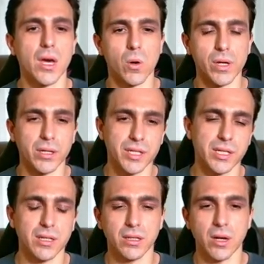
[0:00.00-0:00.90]
we
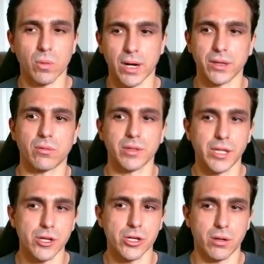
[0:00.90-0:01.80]
see that we're at the
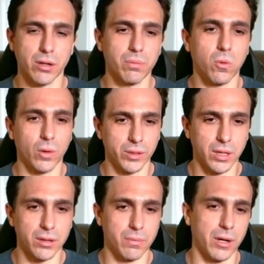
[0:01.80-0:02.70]
rotationary point
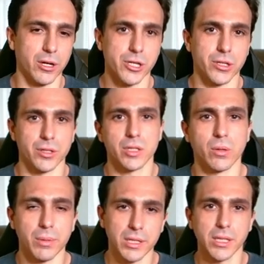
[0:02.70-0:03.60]
on the bearishness. So
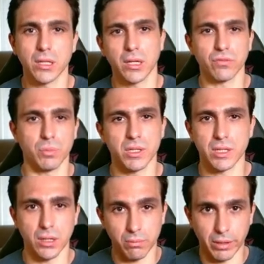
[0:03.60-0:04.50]
we basically have to be
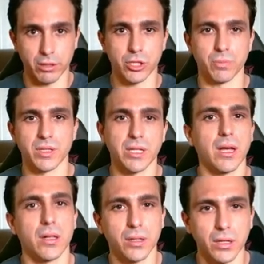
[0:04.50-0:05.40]
staying bearish
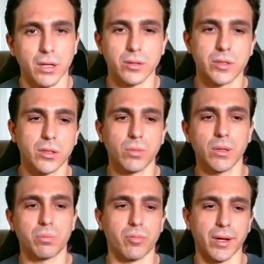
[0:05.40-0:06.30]
mentality until we
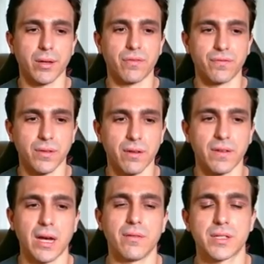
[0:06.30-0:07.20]
break a
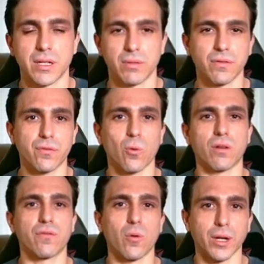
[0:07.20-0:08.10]

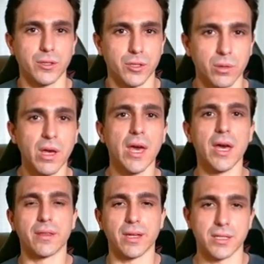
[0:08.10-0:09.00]
574.42.
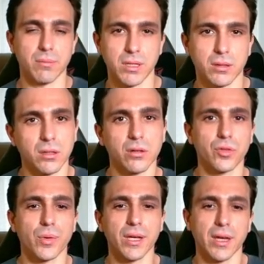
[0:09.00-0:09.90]
That's going to be the low of the
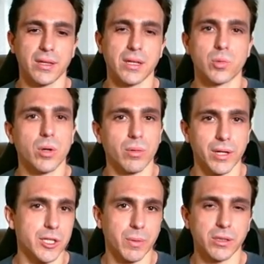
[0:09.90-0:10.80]
week, and that's where we
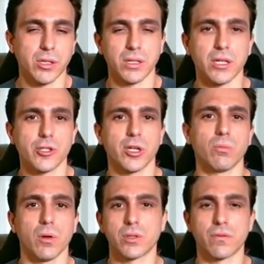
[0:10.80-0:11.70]
expect to initiate
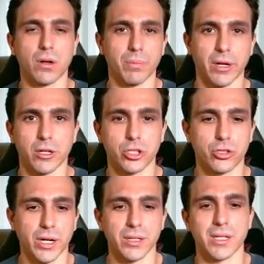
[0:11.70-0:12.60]
most of our bearish
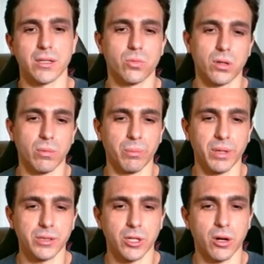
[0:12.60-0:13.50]
trades. That's where we're going to
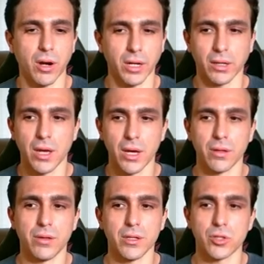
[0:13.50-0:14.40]
be targeting
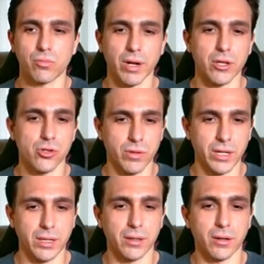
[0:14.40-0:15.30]
this range right
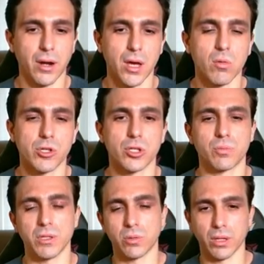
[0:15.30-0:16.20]
here, which is
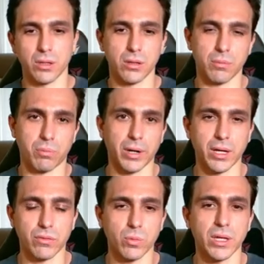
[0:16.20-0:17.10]
between the break
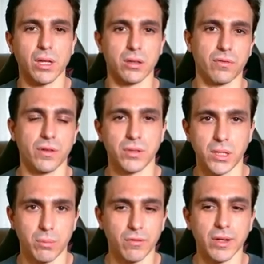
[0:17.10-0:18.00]
of the week and the
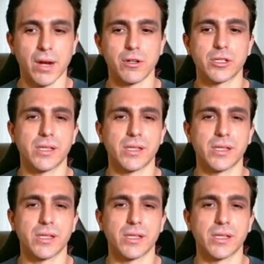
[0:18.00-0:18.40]
50-day moving average.